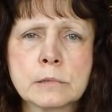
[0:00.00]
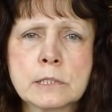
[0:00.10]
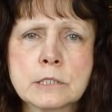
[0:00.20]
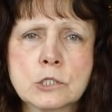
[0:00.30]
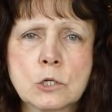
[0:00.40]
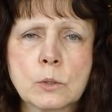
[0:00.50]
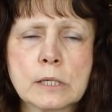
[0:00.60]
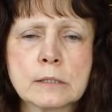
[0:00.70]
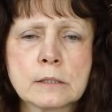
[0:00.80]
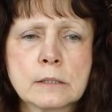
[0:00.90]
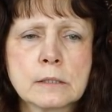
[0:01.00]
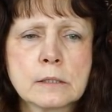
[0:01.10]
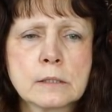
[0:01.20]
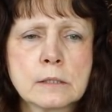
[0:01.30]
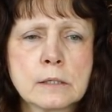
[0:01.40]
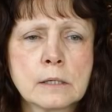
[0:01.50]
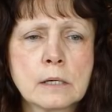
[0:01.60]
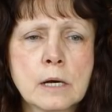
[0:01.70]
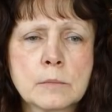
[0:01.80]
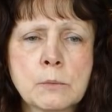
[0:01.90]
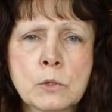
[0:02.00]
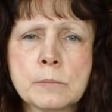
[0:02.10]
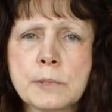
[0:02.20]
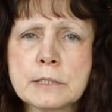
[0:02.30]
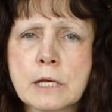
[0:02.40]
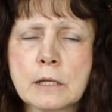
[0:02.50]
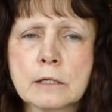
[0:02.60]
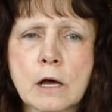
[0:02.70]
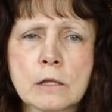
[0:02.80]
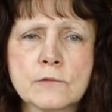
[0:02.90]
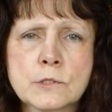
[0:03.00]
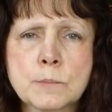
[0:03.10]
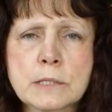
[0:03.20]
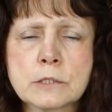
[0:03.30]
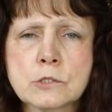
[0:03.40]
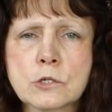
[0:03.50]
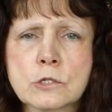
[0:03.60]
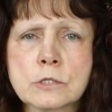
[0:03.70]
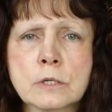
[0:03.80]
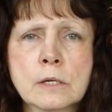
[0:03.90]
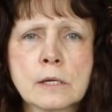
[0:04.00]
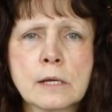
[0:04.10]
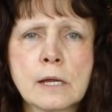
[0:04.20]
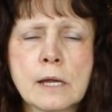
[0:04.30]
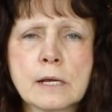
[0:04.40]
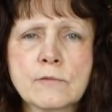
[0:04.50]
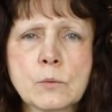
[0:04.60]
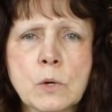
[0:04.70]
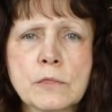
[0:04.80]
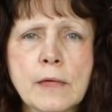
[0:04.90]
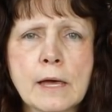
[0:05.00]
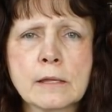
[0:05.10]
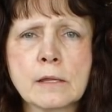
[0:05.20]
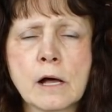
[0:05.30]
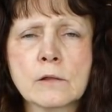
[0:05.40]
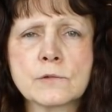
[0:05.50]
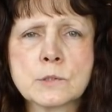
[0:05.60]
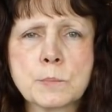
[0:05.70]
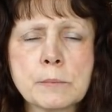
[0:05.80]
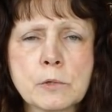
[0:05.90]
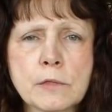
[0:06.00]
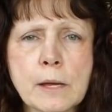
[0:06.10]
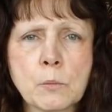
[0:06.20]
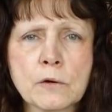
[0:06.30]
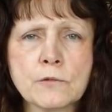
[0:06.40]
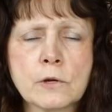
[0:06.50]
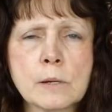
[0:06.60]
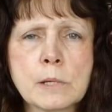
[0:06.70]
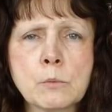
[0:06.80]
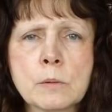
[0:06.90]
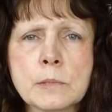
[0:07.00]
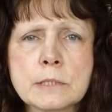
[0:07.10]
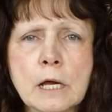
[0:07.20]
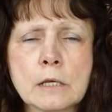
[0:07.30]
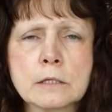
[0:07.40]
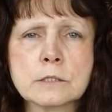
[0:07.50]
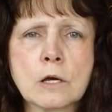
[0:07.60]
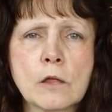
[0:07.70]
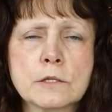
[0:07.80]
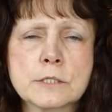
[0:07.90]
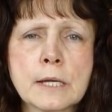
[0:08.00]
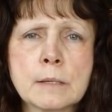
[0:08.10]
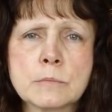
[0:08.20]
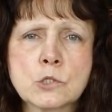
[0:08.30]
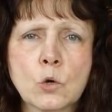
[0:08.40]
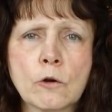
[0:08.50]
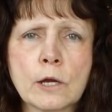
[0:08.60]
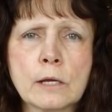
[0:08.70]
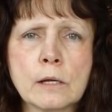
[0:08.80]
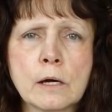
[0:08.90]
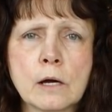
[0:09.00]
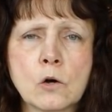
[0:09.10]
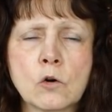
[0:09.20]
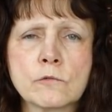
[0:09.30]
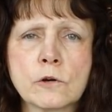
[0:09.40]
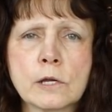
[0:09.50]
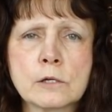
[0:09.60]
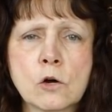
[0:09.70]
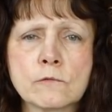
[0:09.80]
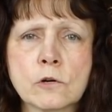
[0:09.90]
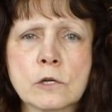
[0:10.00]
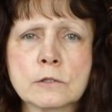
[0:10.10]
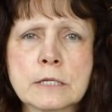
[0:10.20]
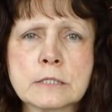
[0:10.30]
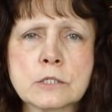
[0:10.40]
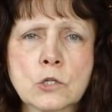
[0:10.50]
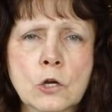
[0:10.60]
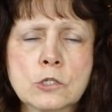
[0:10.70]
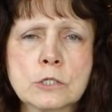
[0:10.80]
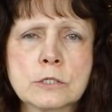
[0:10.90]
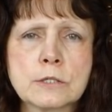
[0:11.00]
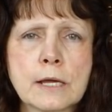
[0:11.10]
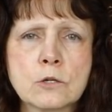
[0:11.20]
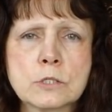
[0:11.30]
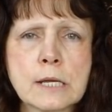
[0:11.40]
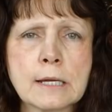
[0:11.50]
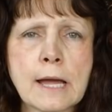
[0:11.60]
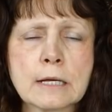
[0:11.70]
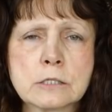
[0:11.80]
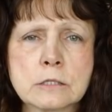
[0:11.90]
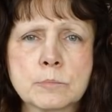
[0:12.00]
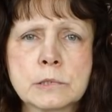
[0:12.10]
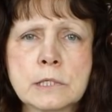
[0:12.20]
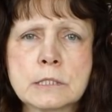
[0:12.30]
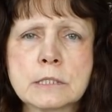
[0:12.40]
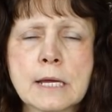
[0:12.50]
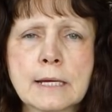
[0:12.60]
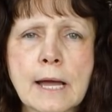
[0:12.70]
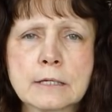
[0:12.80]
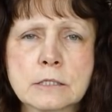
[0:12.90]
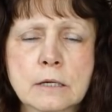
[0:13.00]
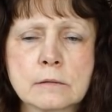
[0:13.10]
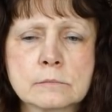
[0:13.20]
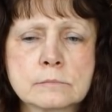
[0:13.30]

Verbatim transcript: Please do it. Um, he wouldn't be telling all of his messengers and everyone that, all of his people that work for him, he won't be telling us all the same story uh, over and over unless it's urgent that you take action. Please take action.